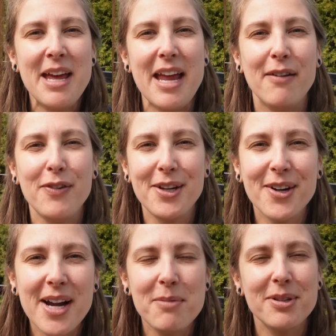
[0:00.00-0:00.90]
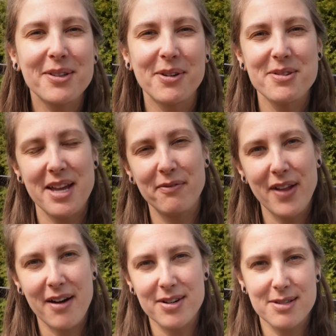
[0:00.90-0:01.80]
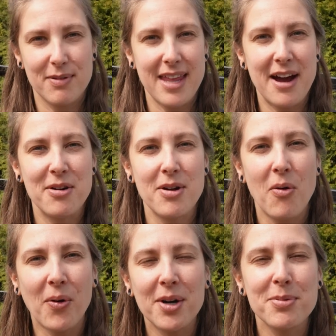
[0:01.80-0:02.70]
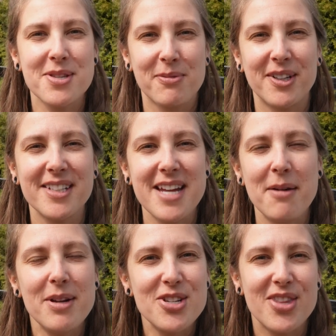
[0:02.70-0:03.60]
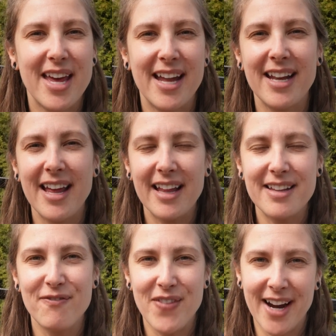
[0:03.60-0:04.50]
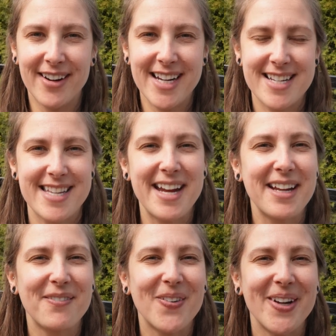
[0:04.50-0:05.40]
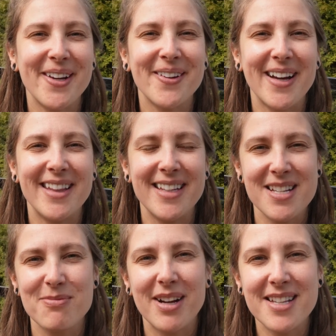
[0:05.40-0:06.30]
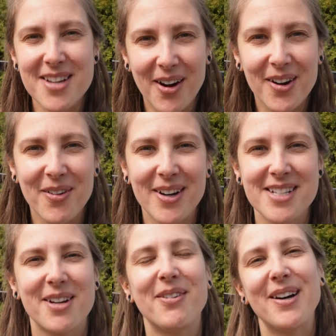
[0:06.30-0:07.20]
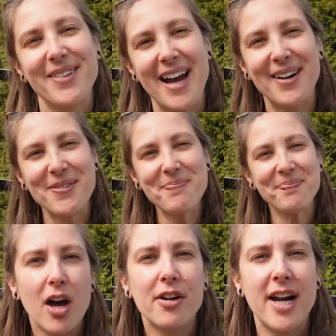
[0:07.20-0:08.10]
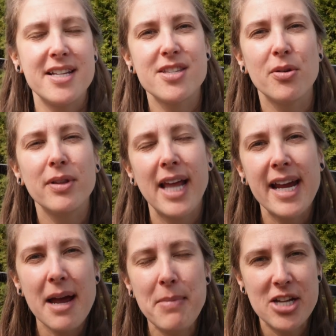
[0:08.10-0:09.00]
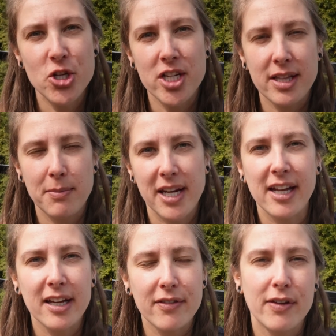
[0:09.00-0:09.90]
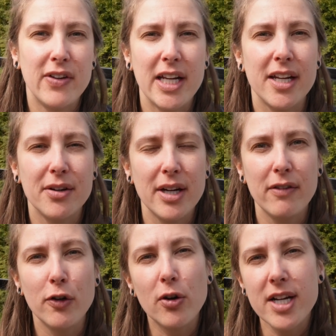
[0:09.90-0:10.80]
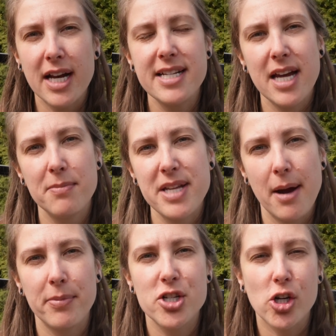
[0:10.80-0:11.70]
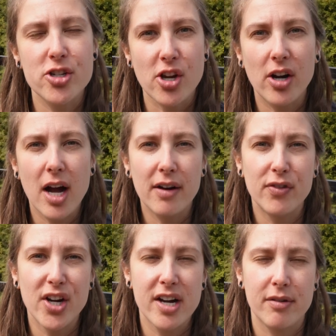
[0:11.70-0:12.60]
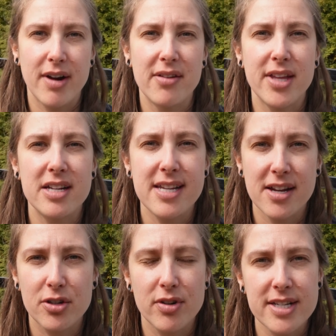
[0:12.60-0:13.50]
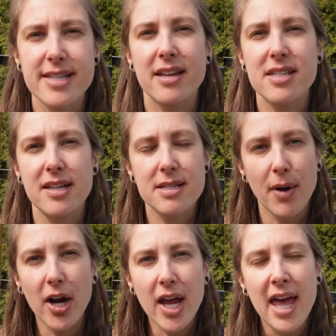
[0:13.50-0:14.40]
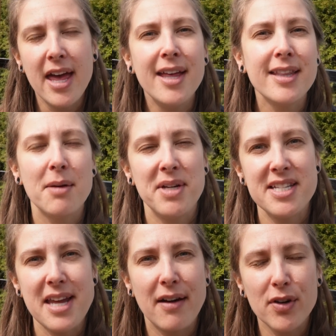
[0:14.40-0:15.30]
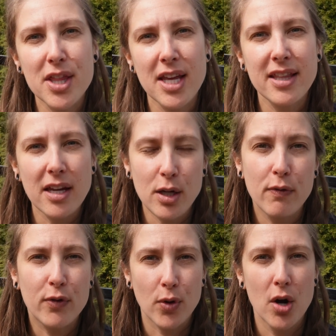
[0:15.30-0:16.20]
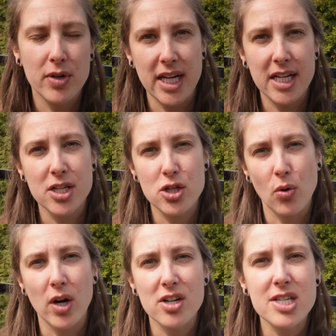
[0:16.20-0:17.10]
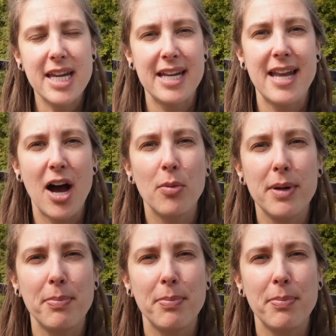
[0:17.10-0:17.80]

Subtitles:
if you're able to grow sunflowers without horrible squirrel damage, then very exciting for you, and these ones are going to go out now. All right, so like I mentioned in the beginning of the video, if your nighttime temperatures are hovering around that 10 degrees Celsius mark, that means everything that you've grown indoors can now be